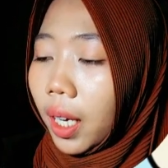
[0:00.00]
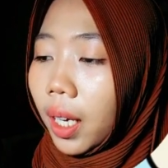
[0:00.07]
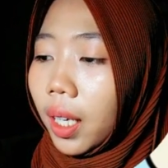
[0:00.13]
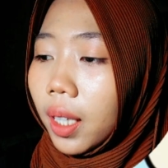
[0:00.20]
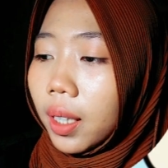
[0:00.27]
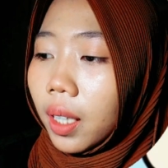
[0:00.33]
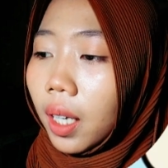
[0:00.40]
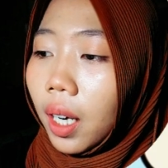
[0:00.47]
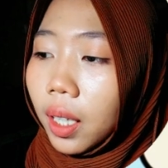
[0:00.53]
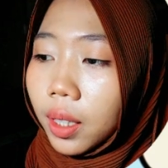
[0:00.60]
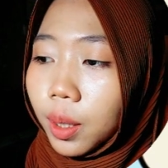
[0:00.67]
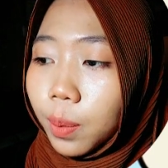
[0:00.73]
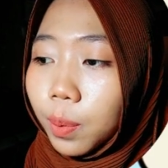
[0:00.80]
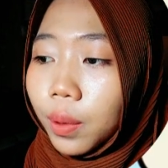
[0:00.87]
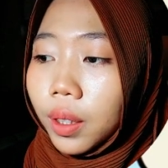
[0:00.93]
It
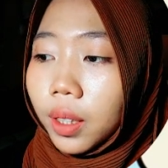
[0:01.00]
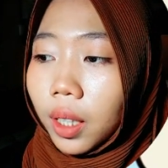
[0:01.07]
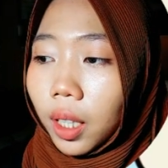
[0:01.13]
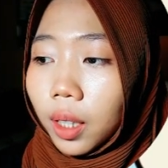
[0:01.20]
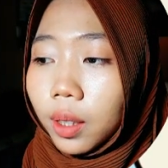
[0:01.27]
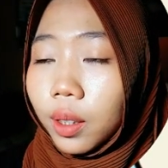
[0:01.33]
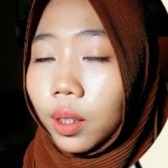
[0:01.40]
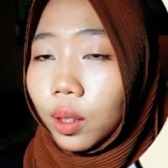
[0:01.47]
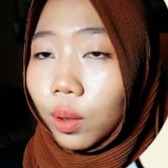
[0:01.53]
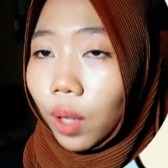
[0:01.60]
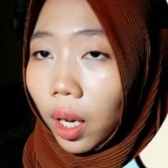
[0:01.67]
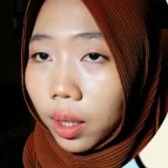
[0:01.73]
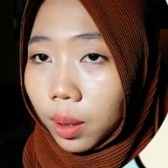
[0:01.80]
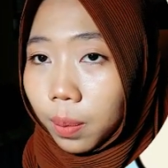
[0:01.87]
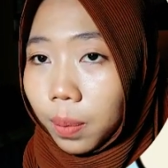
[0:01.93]
has built-in
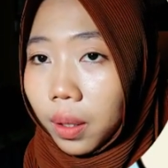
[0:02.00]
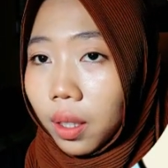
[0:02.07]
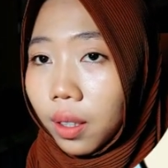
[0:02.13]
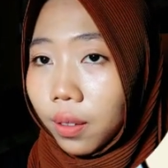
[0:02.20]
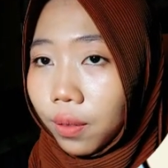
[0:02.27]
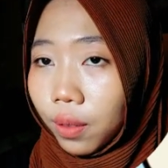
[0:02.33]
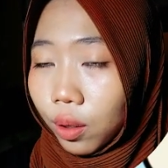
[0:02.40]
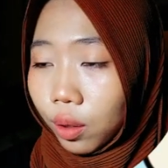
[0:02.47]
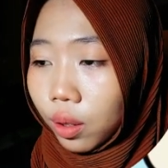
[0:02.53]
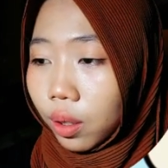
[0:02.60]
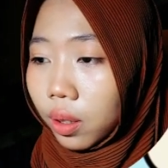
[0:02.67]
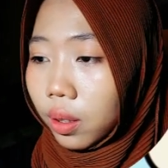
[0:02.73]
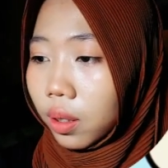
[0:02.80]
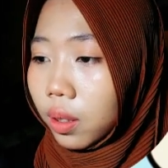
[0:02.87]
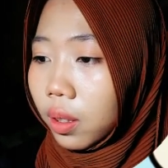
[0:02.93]
USB
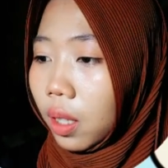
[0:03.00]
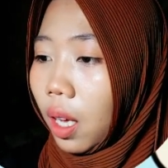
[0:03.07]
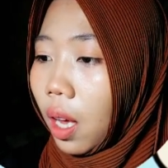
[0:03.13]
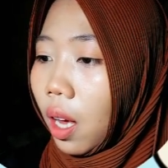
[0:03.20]
features.